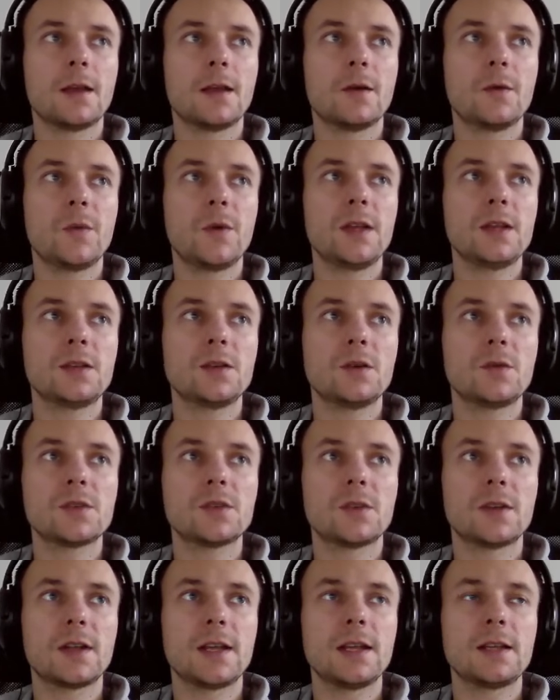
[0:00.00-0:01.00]

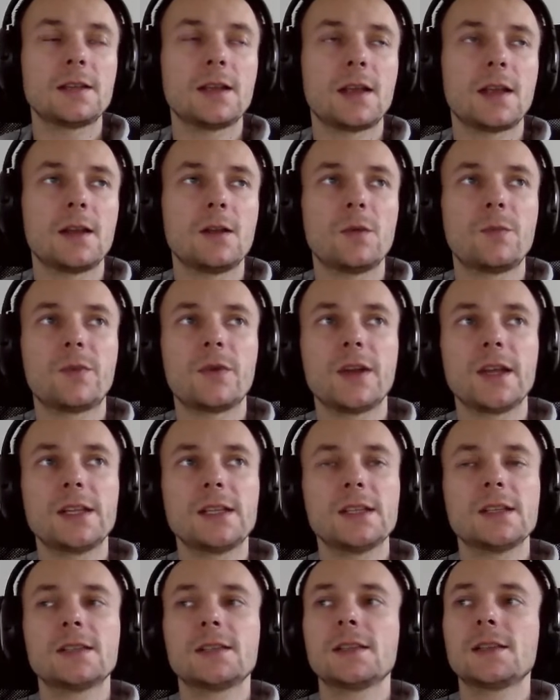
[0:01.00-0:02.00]
Windows on it, an
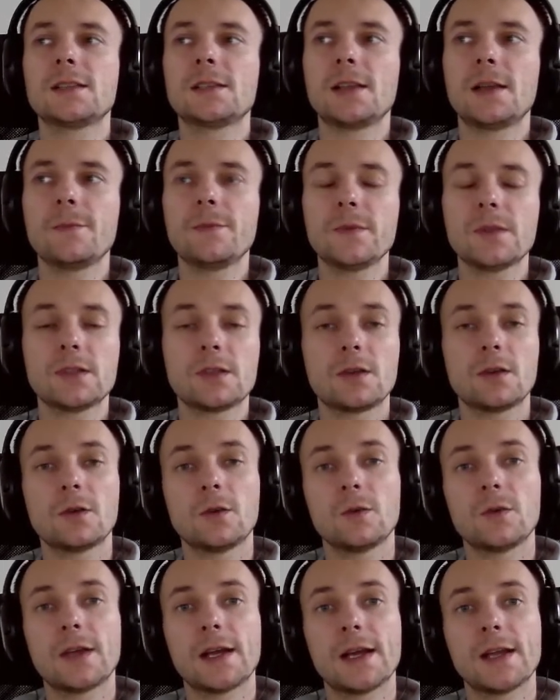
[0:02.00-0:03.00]
operating system,
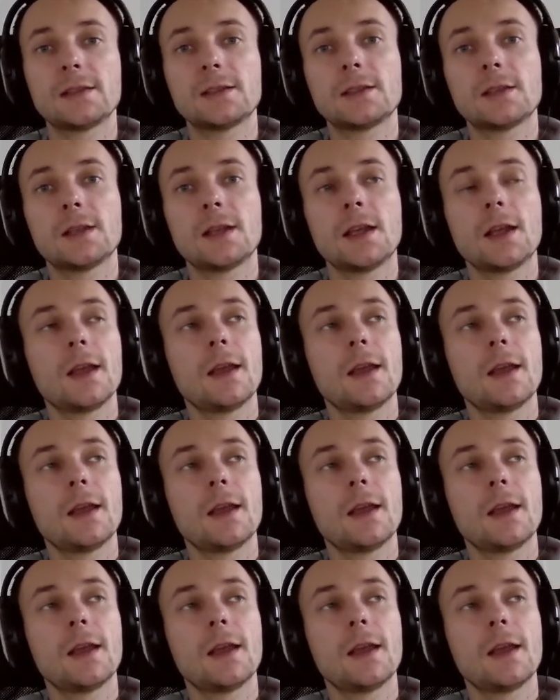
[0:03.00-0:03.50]
so that